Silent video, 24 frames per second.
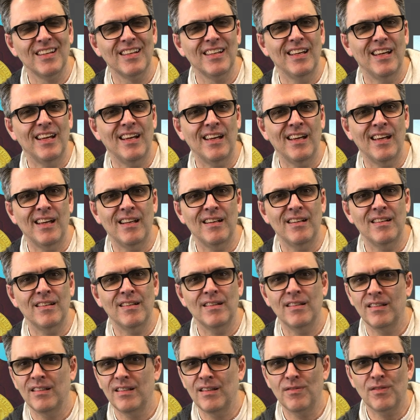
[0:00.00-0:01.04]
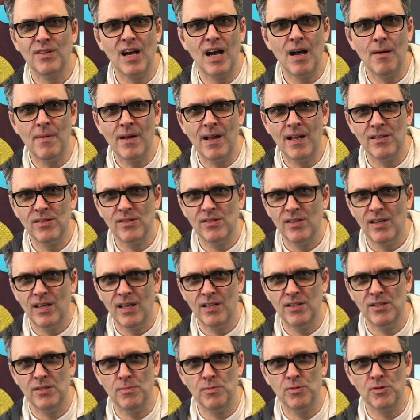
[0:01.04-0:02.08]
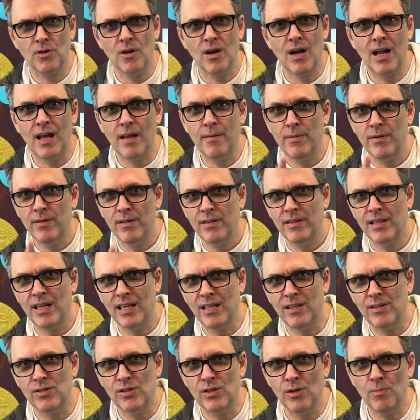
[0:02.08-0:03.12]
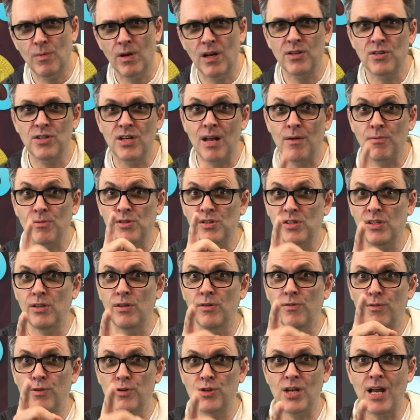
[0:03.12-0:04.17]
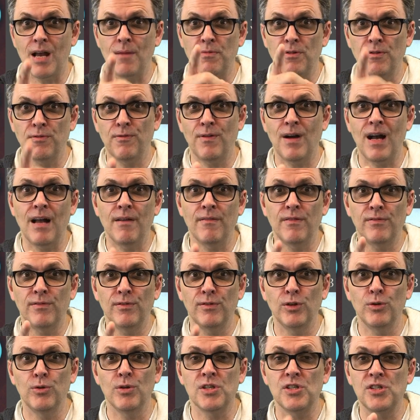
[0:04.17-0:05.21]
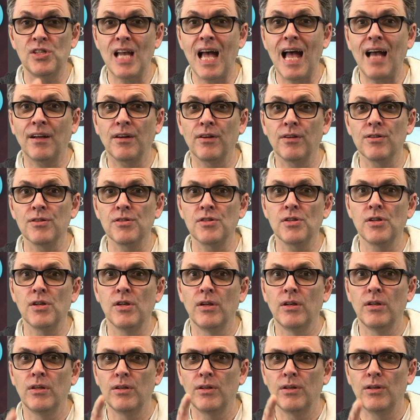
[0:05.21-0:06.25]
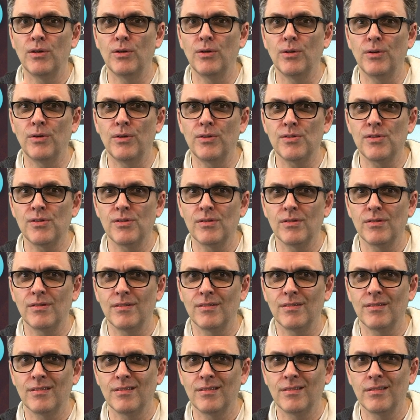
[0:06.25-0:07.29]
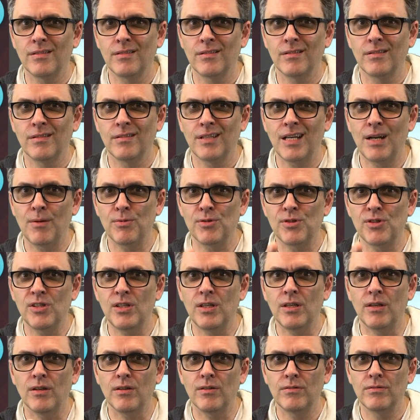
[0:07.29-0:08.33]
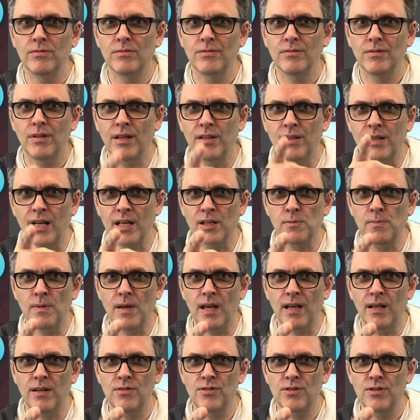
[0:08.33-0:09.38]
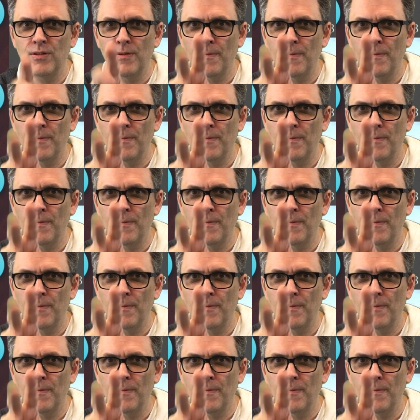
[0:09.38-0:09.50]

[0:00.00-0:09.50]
and leave comments, hit subscribe. Thank you so much, and I will see you for Chapter 5 of Louis Sachar's Holes. I will see you on the next page.